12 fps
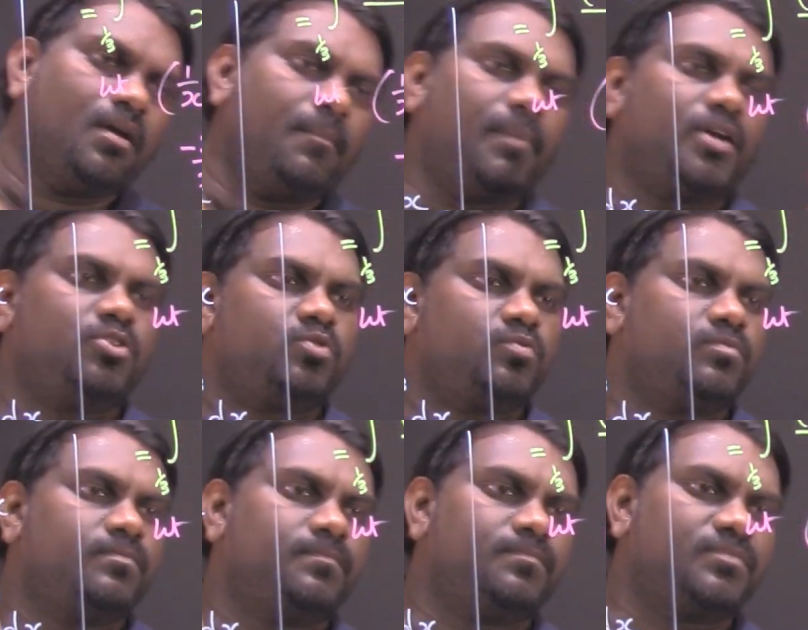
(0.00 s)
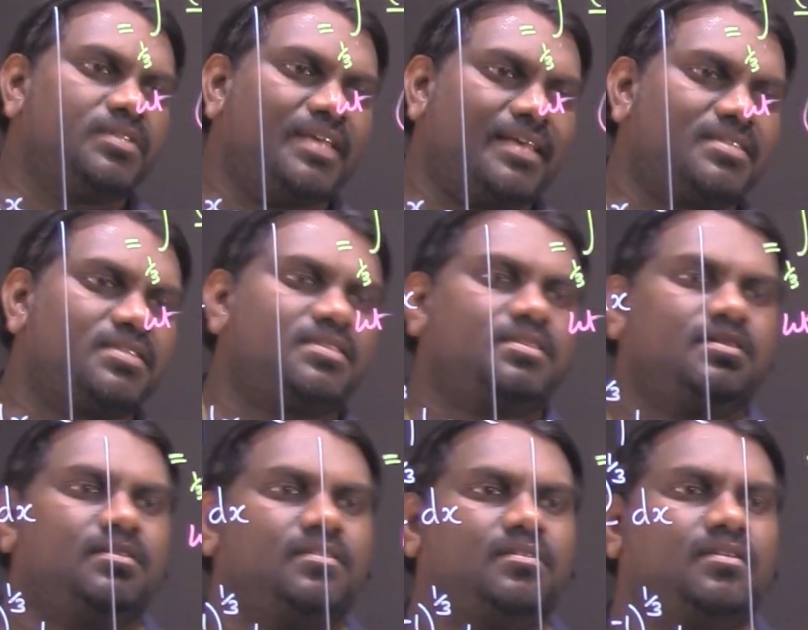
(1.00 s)
by 2. Yes,
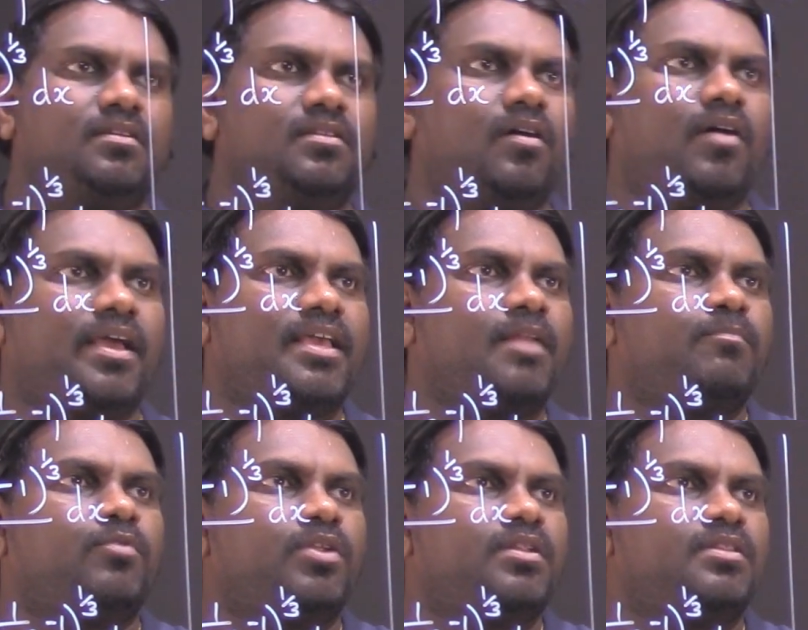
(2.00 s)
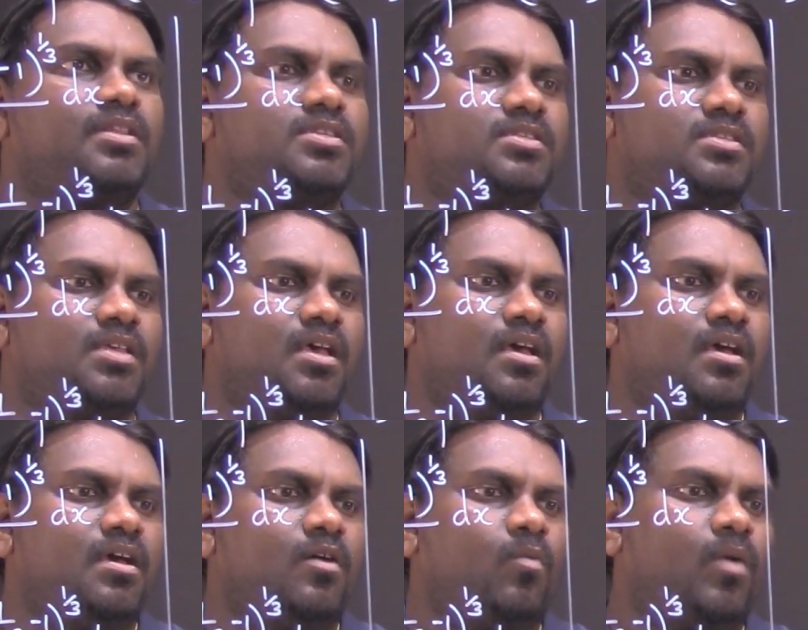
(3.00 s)
now I can put it this
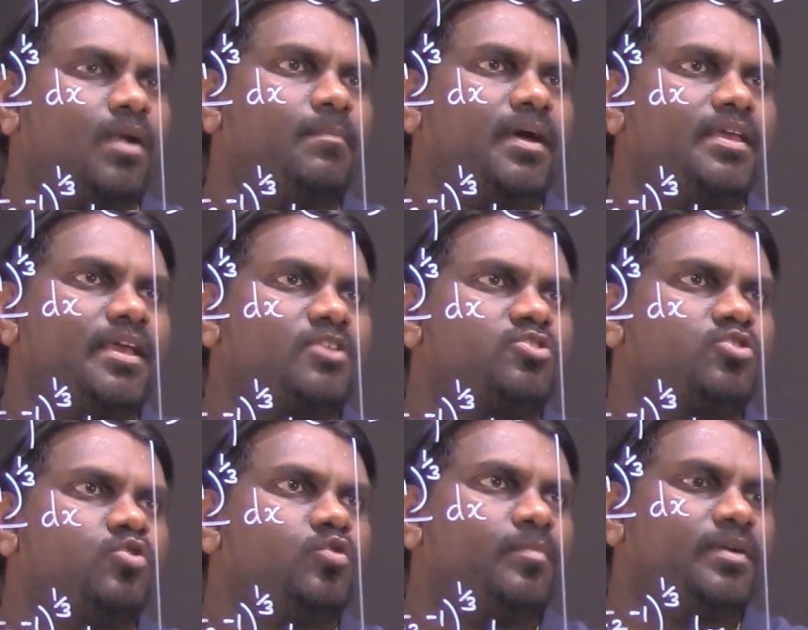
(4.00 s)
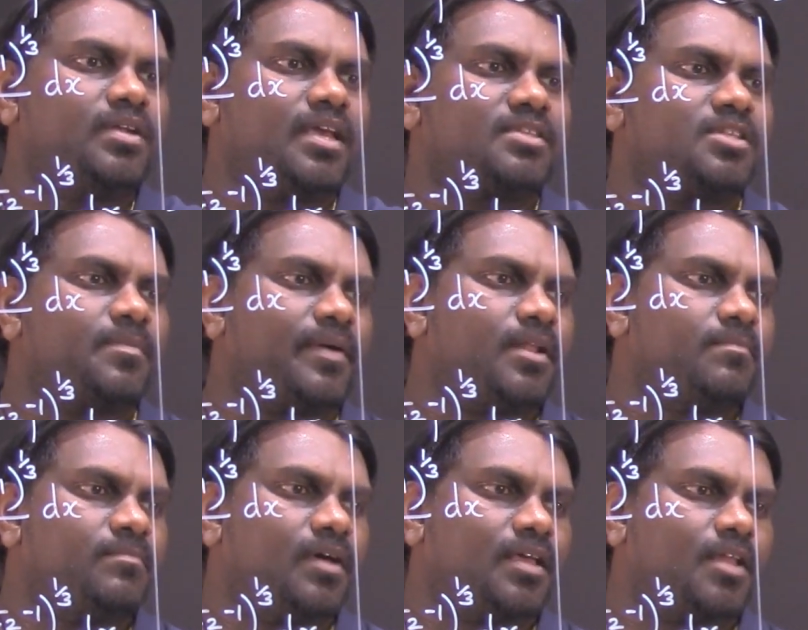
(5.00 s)
1 by x cube dx in a
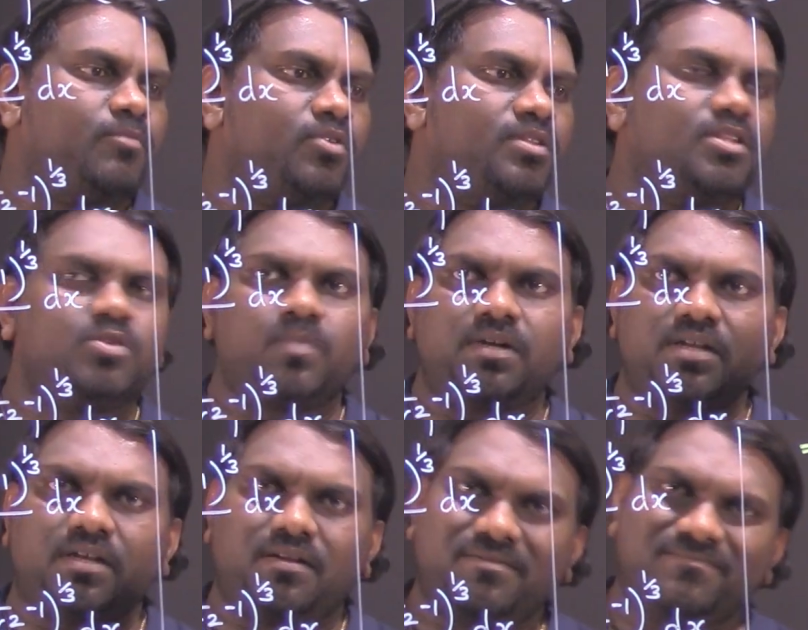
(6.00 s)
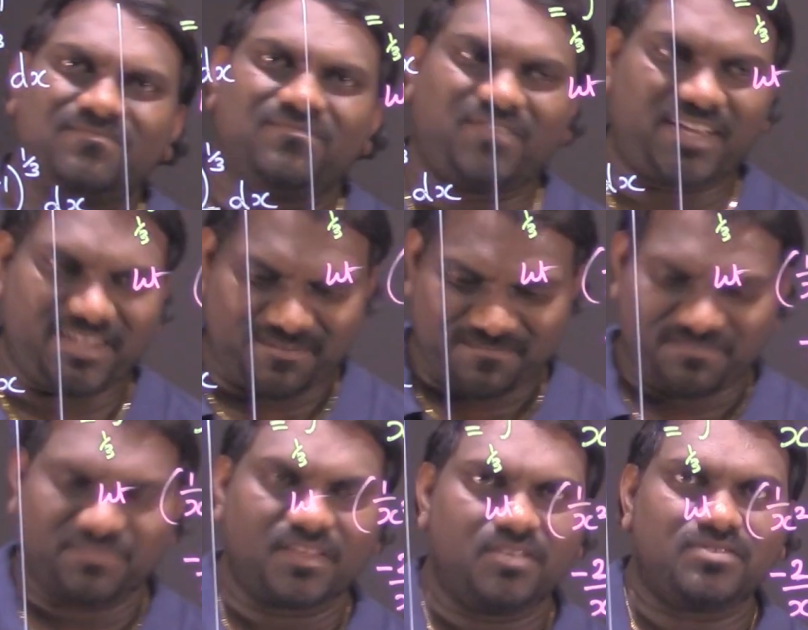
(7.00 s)
I can put it this one, dear. Fine.
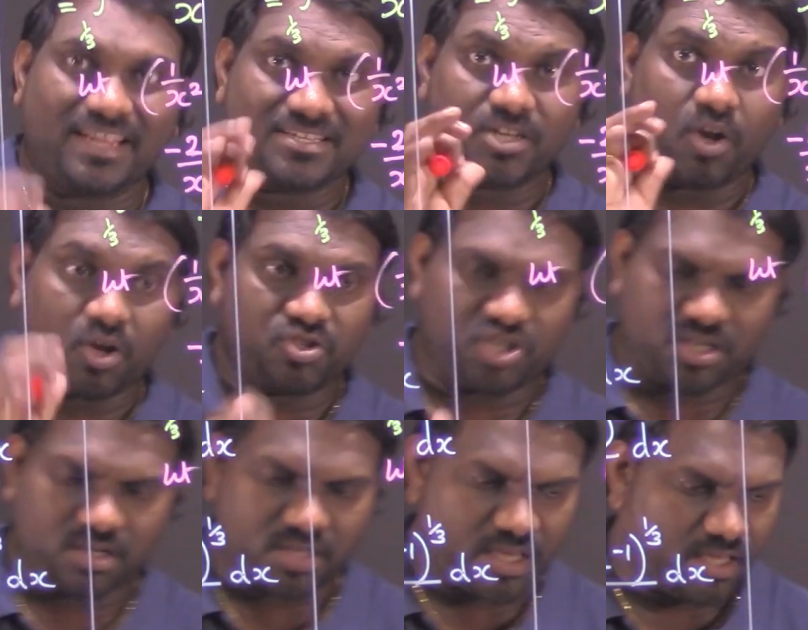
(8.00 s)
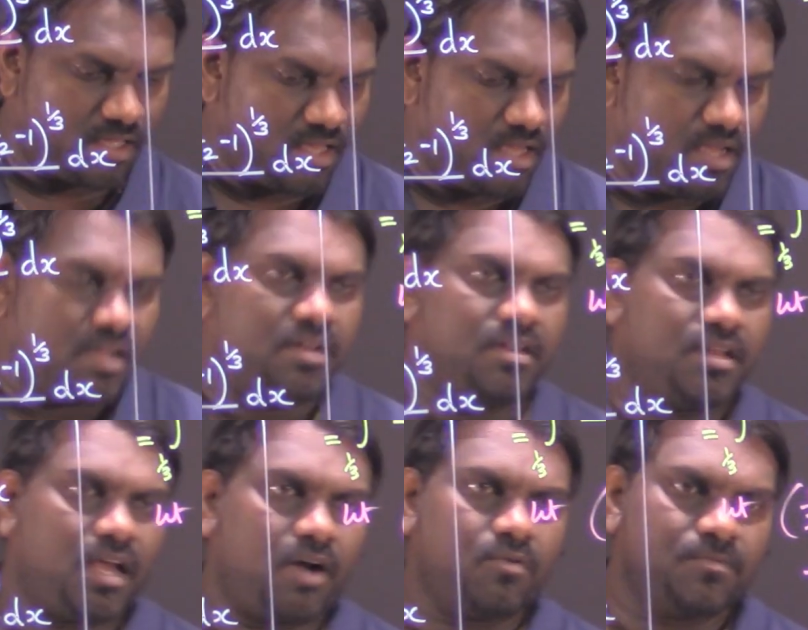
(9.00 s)
So that's the logic. Okay, now